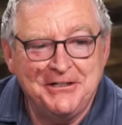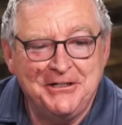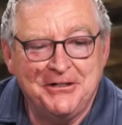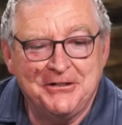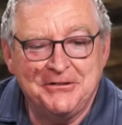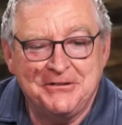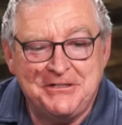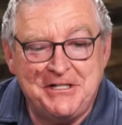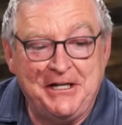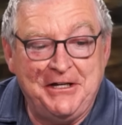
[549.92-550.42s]

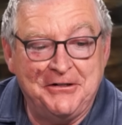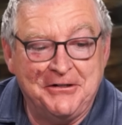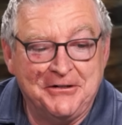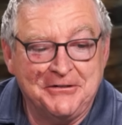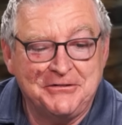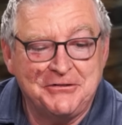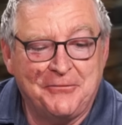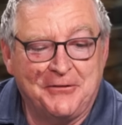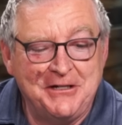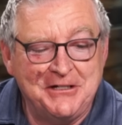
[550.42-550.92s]
your teen or
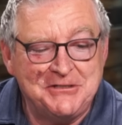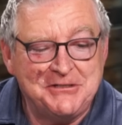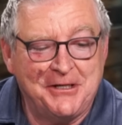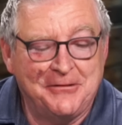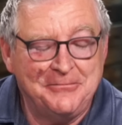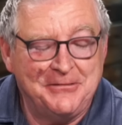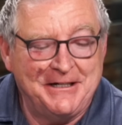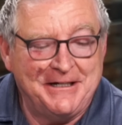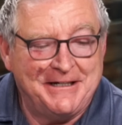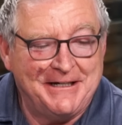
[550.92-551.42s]
20
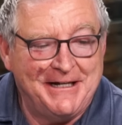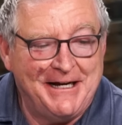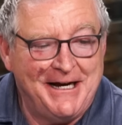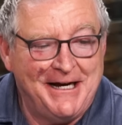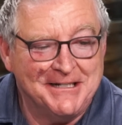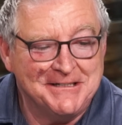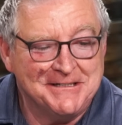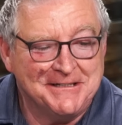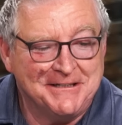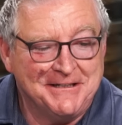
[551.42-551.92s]
something could
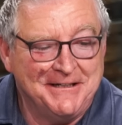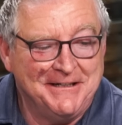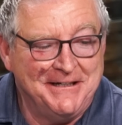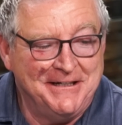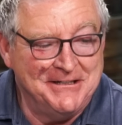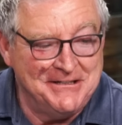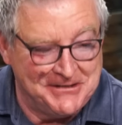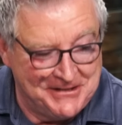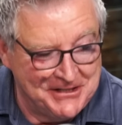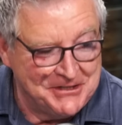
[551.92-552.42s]
ask
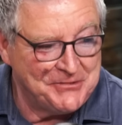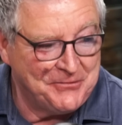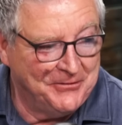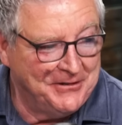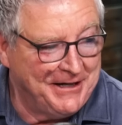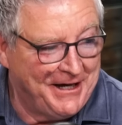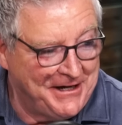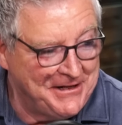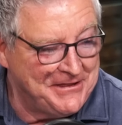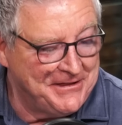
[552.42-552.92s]
is this
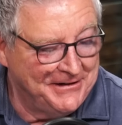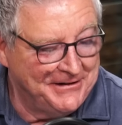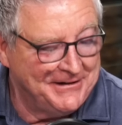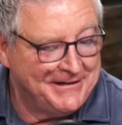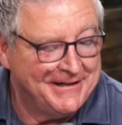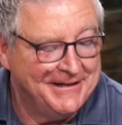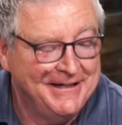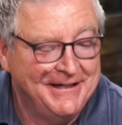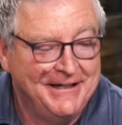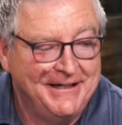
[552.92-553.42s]
one, I
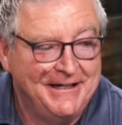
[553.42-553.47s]
think,